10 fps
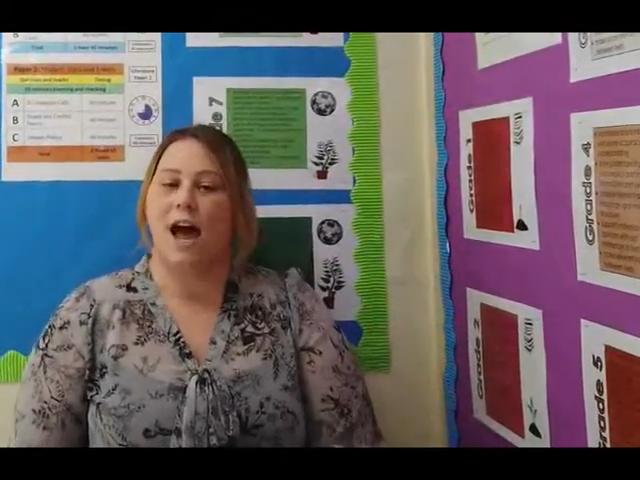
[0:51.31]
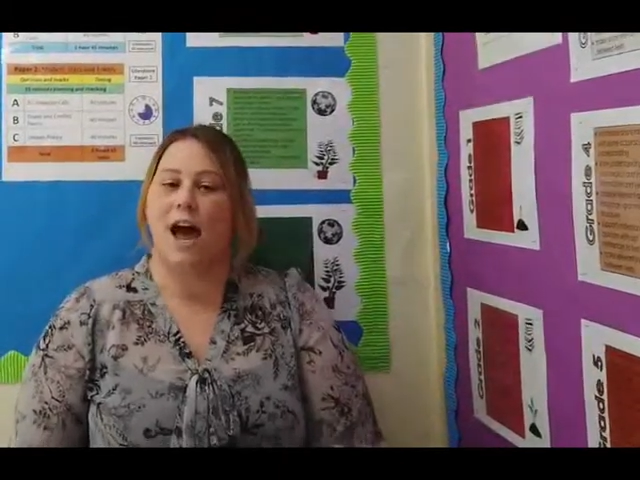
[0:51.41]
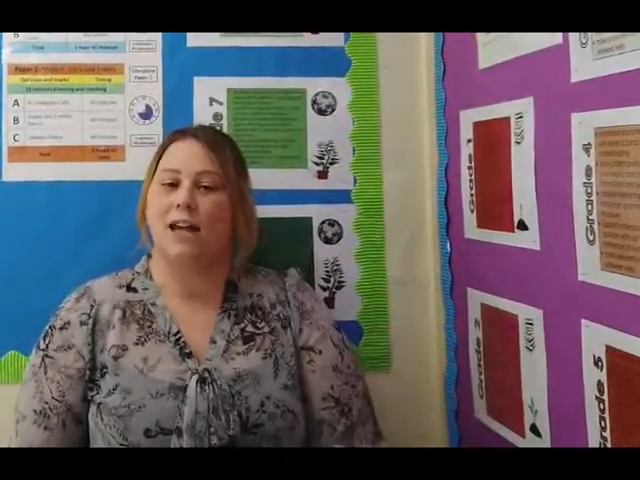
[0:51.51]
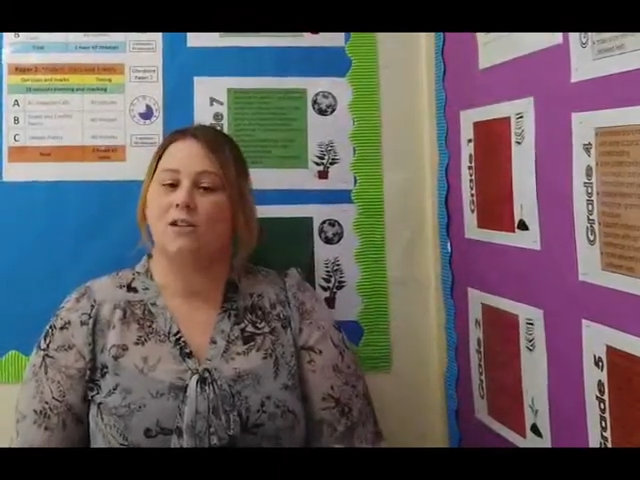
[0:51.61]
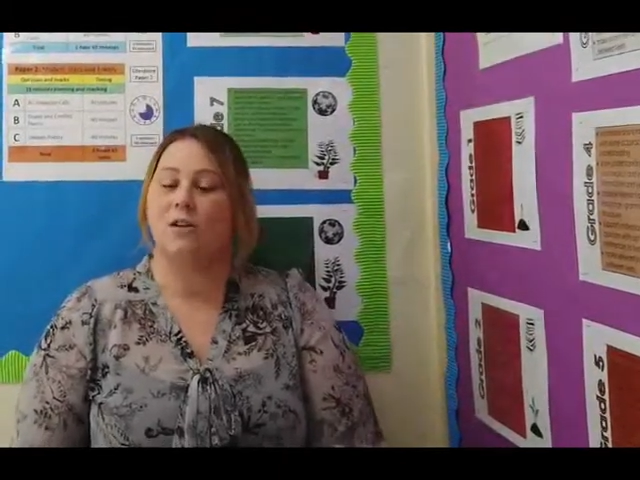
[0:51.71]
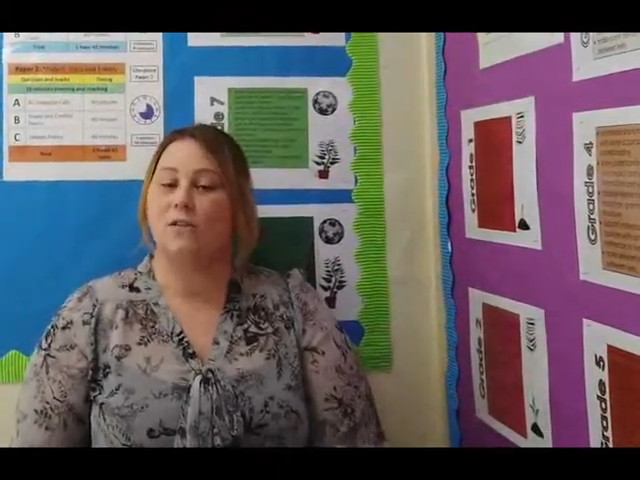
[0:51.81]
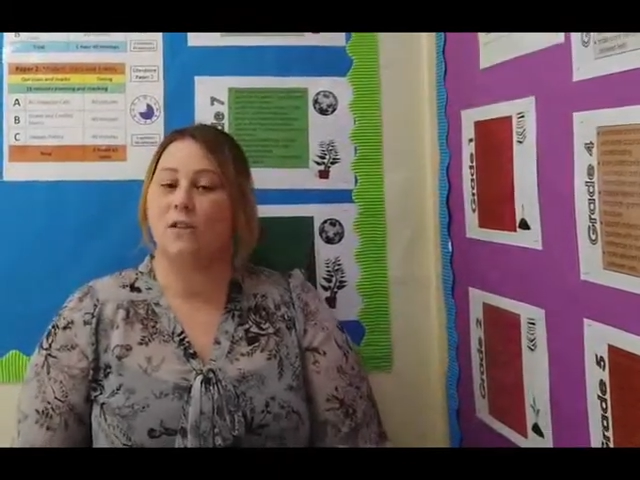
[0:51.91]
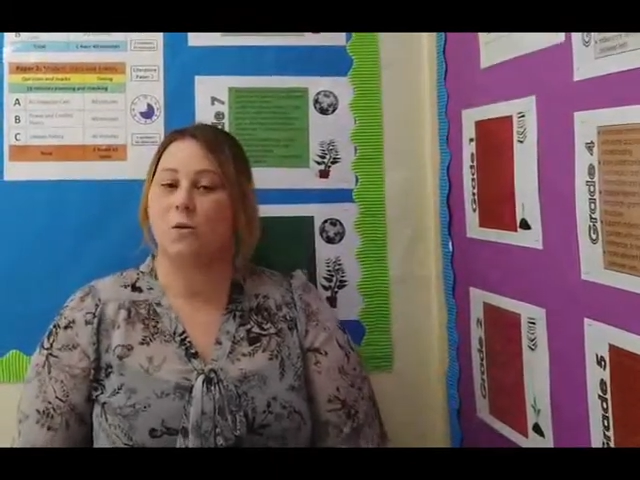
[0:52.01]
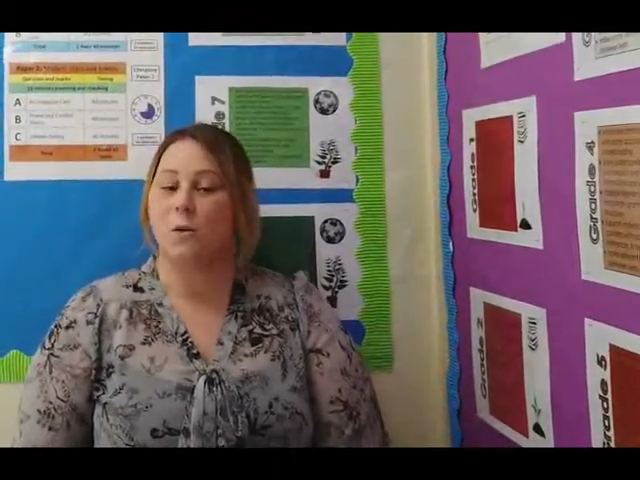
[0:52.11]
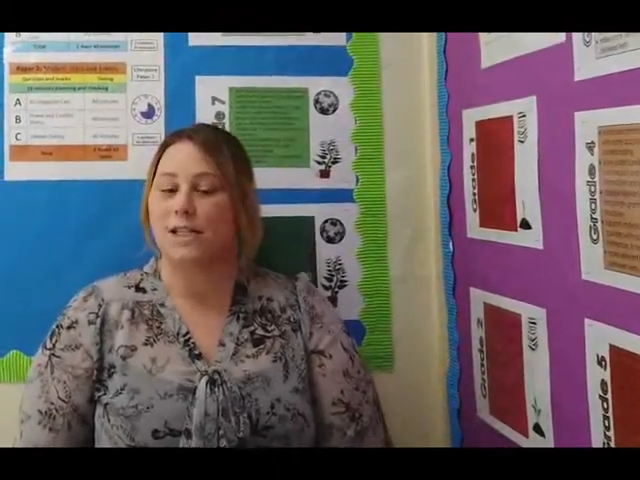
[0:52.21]
and Oliver
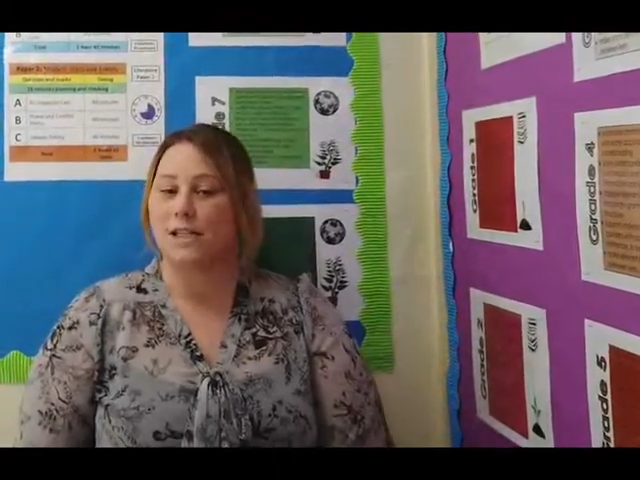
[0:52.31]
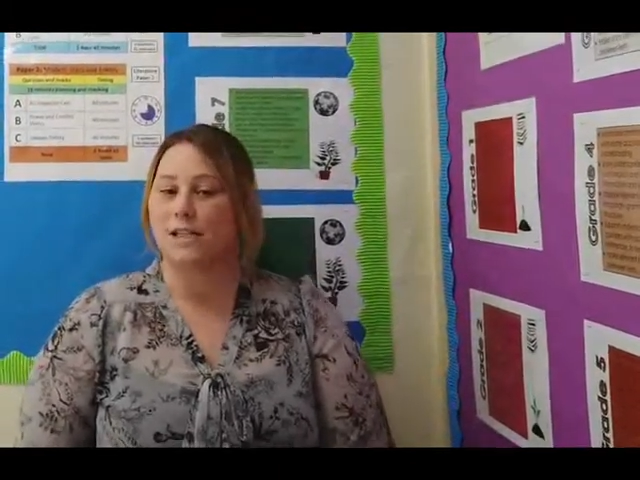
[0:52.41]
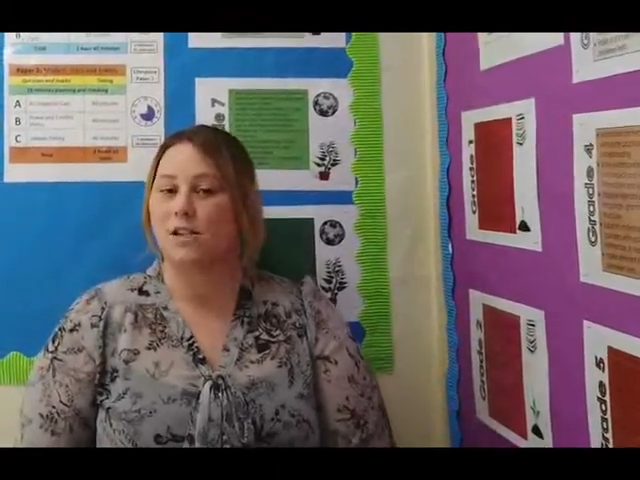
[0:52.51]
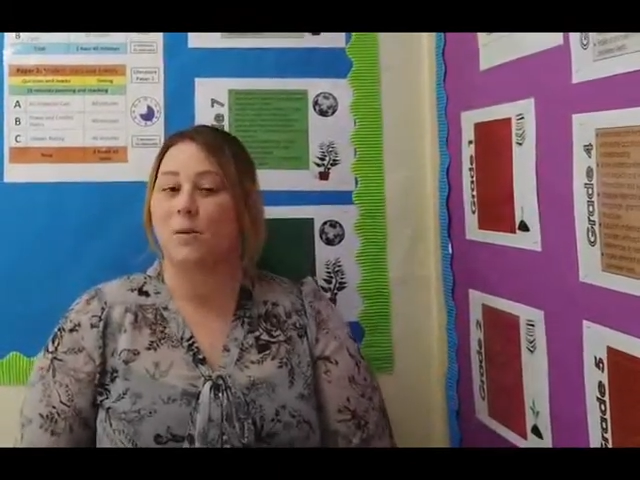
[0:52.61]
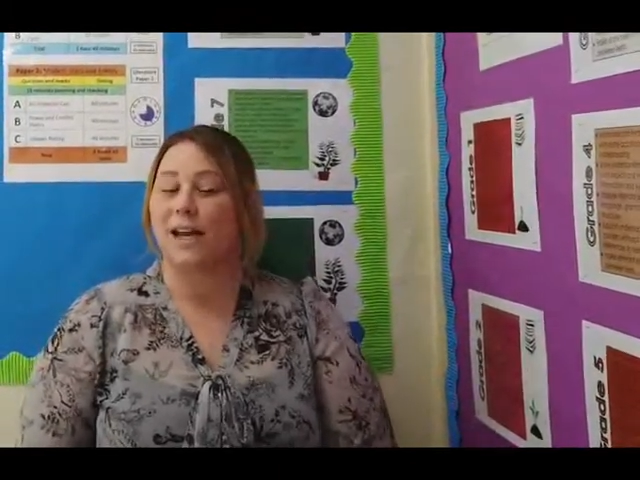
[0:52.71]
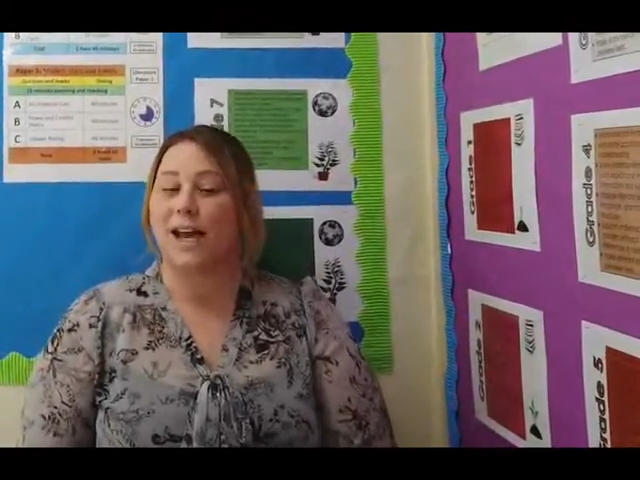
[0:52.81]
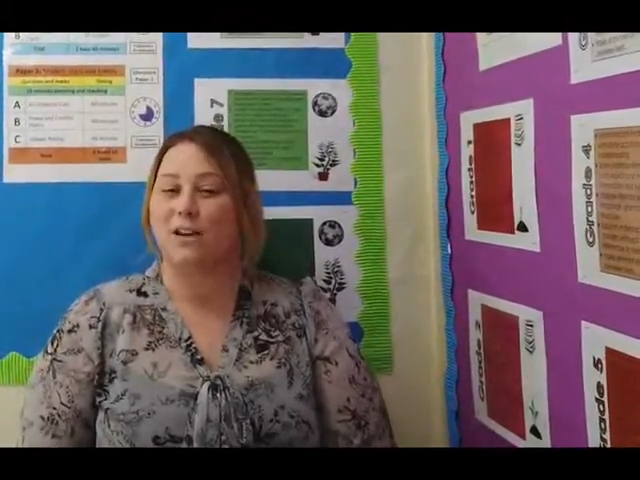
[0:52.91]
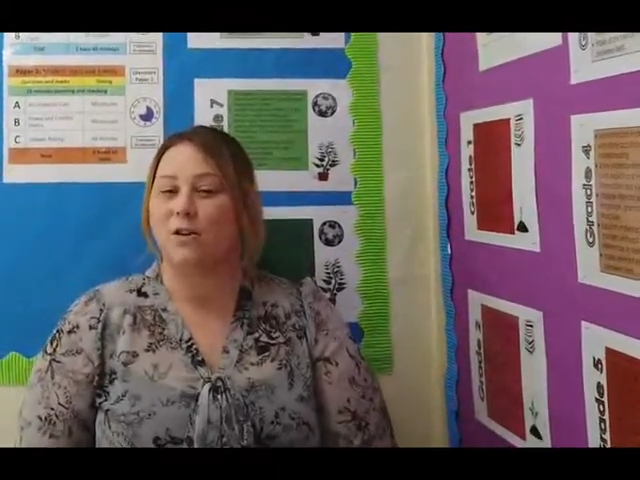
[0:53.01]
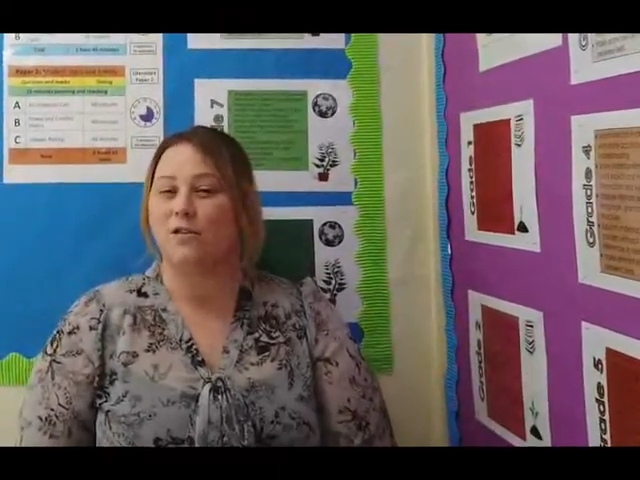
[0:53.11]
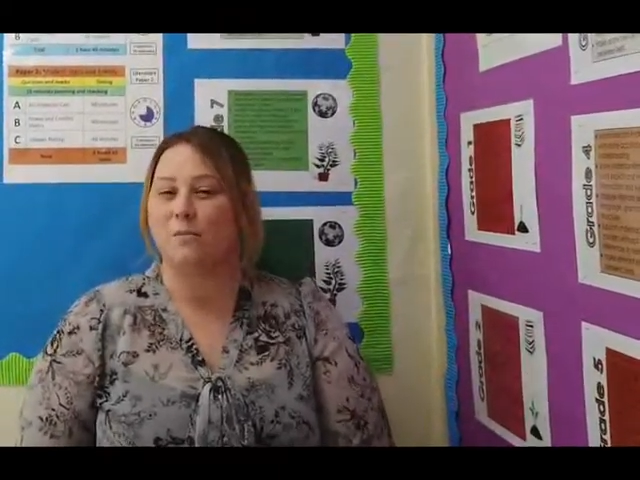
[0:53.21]
Twist, so again you're